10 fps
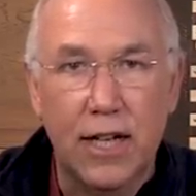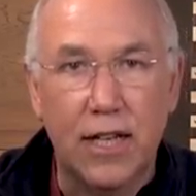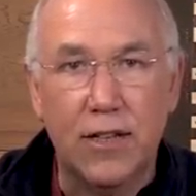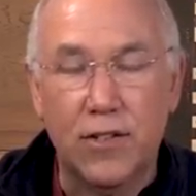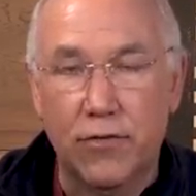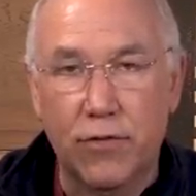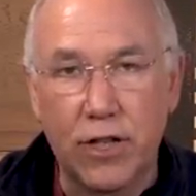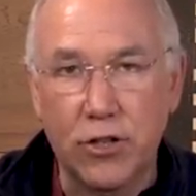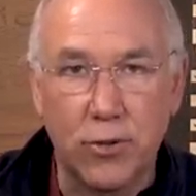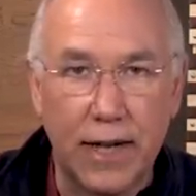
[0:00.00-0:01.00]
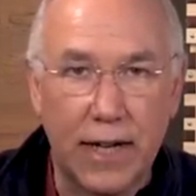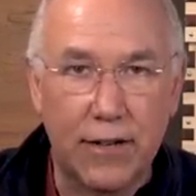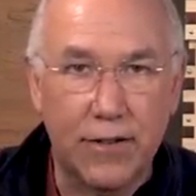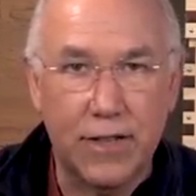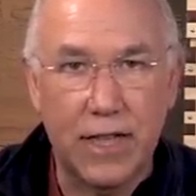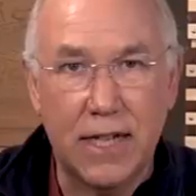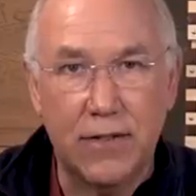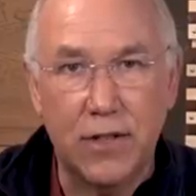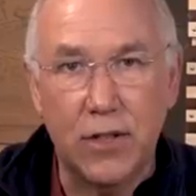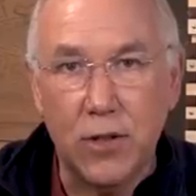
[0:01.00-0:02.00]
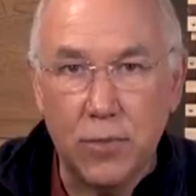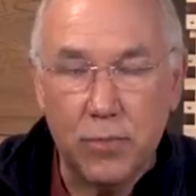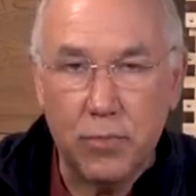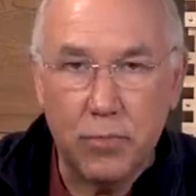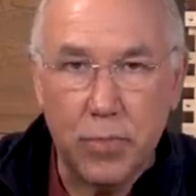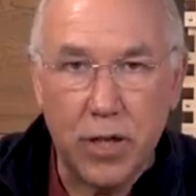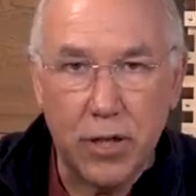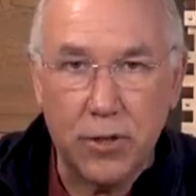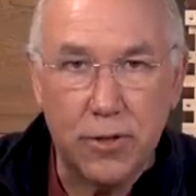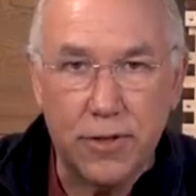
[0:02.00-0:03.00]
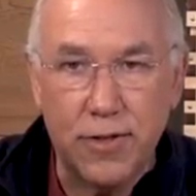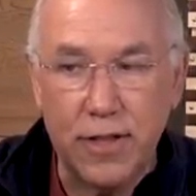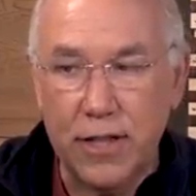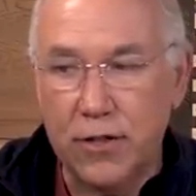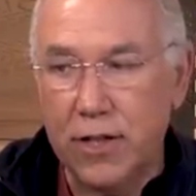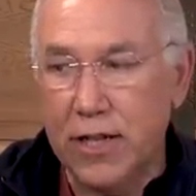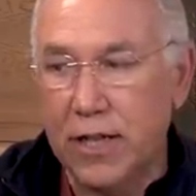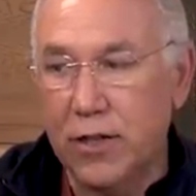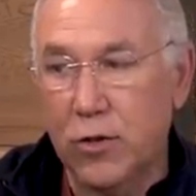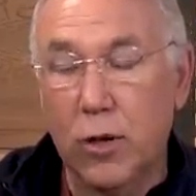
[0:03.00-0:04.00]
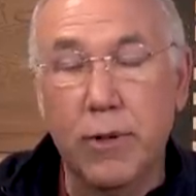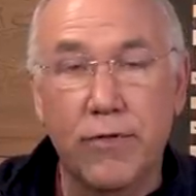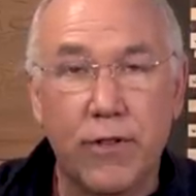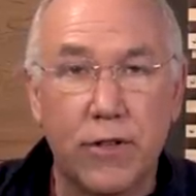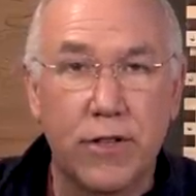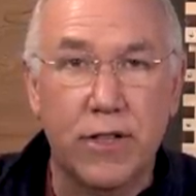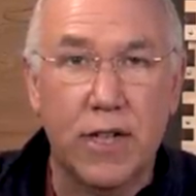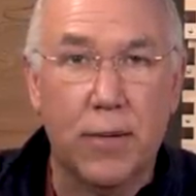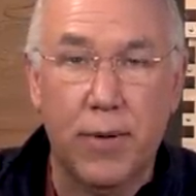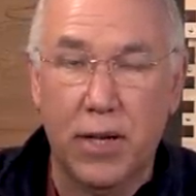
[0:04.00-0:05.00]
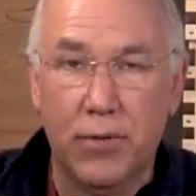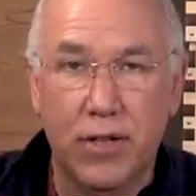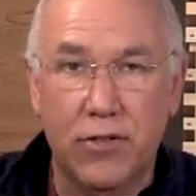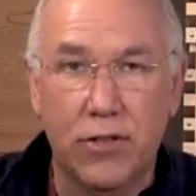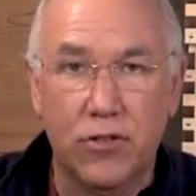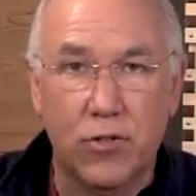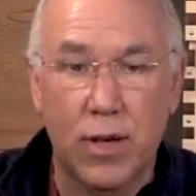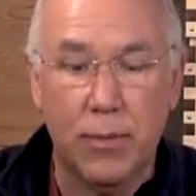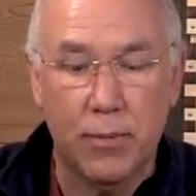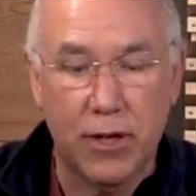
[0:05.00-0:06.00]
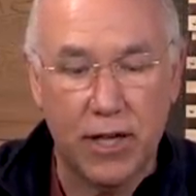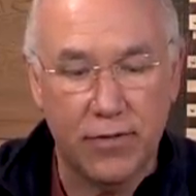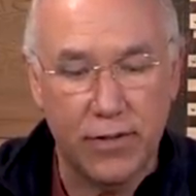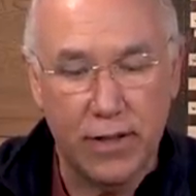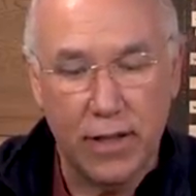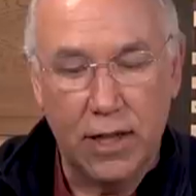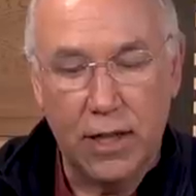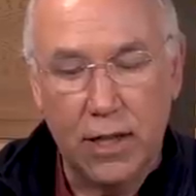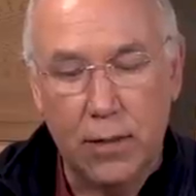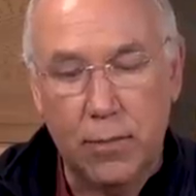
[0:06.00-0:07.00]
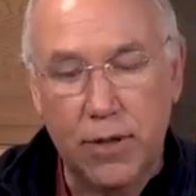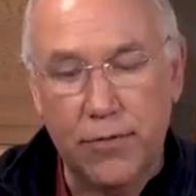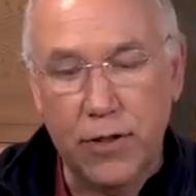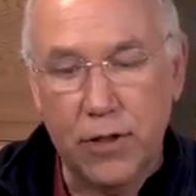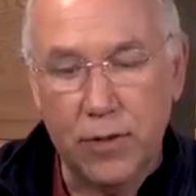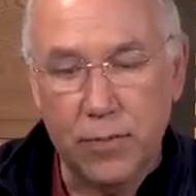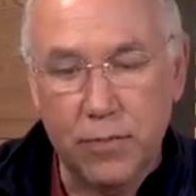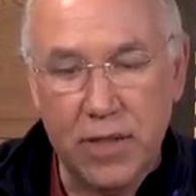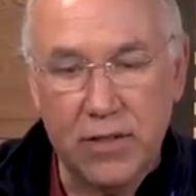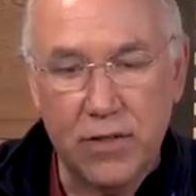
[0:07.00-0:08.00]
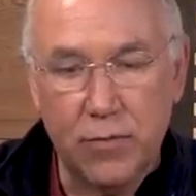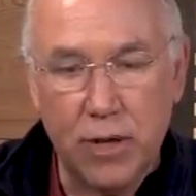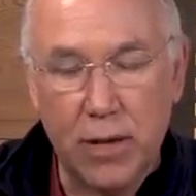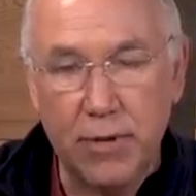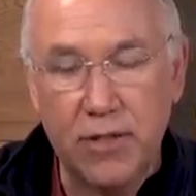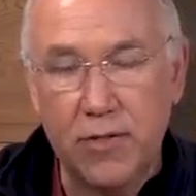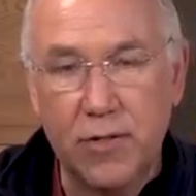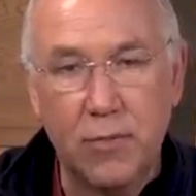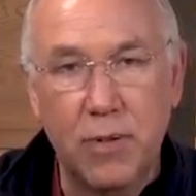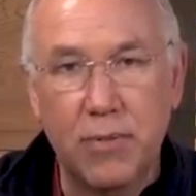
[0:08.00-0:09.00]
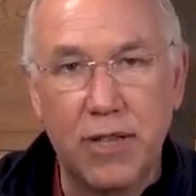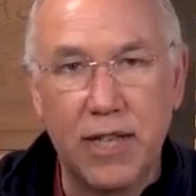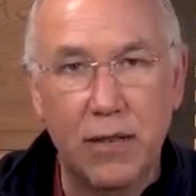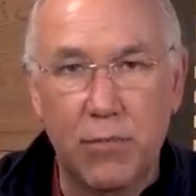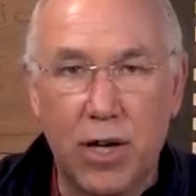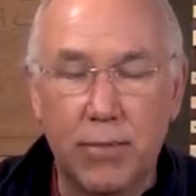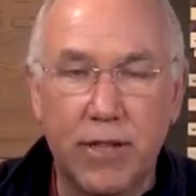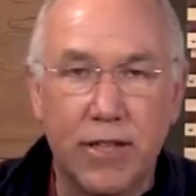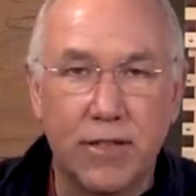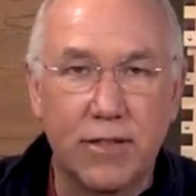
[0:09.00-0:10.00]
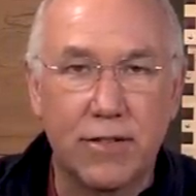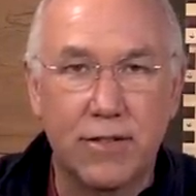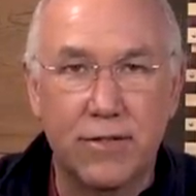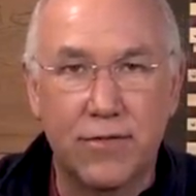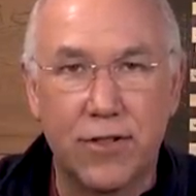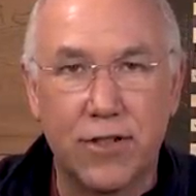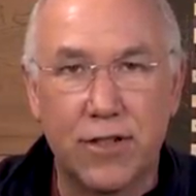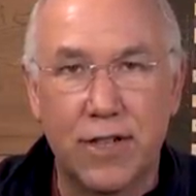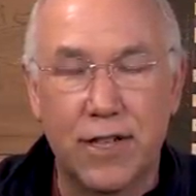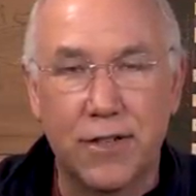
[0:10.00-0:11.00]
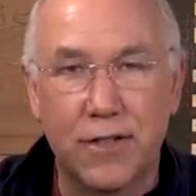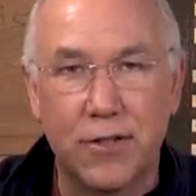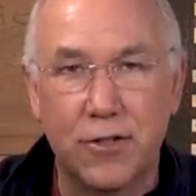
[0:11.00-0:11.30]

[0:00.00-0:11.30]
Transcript: unless it freaks you out to have little particles in your honey that normally float to the top anyway, so you can scrape them off. But if you little bits of propolis, some people eat propolis for health and